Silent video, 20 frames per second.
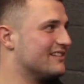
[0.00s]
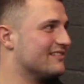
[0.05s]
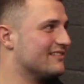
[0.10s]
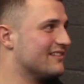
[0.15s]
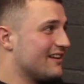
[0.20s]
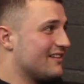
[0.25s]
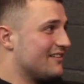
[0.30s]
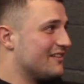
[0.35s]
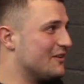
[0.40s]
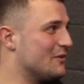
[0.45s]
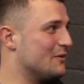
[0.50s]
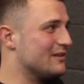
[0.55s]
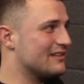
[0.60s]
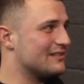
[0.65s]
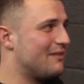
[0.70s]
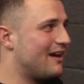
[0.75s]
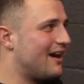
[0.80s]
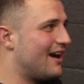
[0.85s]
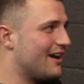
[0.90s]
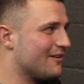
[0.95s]
I don't know who it's
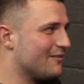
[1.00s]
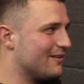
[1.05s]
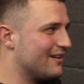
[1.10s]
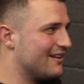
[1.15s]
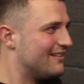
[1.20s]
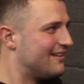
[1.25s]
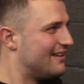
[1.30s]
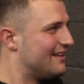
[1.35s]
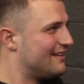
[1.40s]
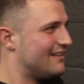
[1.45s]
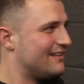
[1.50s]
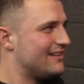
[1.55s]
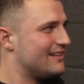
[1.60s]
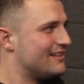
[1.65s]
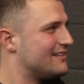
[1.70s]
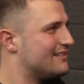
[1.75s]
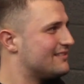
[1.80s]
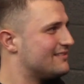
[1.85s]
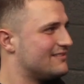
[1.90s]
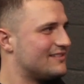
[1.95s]
by or what.
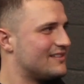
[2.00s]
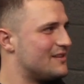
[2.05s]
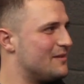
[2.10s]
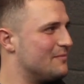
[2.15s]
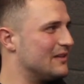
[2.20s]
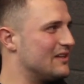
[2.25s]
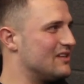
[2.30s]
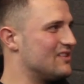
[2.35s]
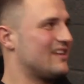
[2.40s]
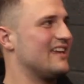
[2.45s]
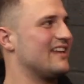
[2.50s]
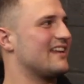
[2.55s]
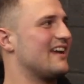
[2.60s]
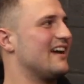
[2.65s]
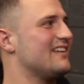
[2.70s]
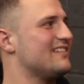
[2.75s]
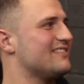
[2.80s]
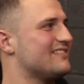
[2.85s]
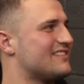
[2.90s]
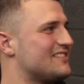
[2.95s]
Some little kid
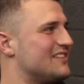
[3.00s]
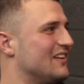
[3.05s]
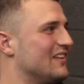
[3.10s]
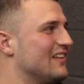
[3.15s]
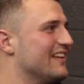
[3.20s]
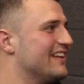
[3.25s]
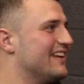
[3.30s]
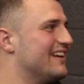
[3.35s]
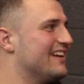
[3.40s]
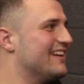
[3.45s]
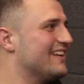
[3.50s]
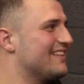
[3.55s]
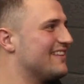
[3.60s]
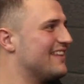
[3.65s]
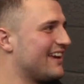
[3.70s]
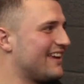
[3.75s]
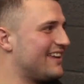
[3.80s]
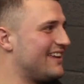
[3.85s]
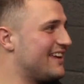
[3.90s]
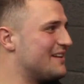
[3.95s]
got stolen and like
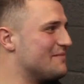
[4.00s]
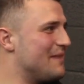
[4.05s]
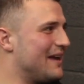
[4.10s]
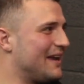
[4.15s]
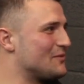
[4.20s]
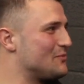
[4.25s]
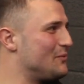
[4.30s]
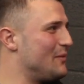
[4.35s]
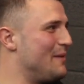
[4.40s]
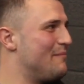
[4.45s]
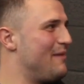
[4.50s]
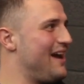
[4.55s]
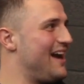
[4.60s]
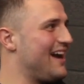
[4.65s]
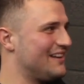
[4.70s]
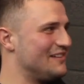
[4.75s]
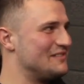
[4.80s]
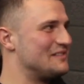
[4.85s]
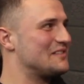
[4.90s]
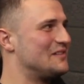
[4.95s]
he had to make his way back. It
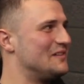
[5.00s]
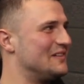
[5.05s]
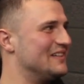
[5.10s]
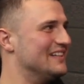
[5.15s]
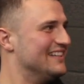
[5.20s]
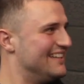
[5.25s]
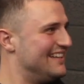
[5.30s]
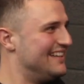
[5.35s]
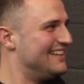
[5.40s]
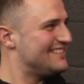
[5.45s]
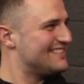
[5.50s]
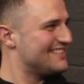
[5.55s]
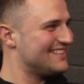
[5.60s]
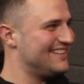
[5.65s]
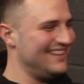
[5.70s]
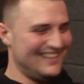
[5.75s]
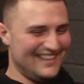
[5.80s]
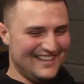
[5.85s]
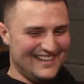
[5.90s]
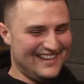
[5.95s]
was cool. That
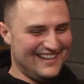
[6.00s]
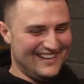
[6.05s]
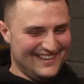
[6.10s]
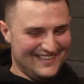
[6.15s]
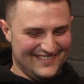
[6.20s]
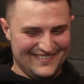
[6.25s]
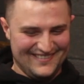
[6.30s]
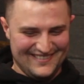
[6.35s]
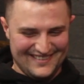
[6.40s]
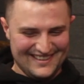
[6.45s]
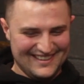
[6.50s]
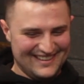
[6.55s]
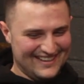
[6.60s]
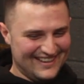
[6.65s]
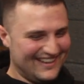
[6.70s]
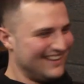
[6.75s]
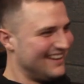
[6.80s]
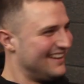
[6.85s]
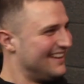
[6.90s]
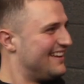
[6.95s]
sounds cool. Well, you didn't read
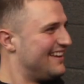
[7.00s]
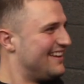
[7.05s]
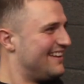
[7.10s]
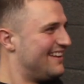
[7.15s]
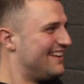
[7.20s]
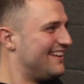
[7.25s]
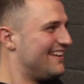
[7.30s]
Hatchet?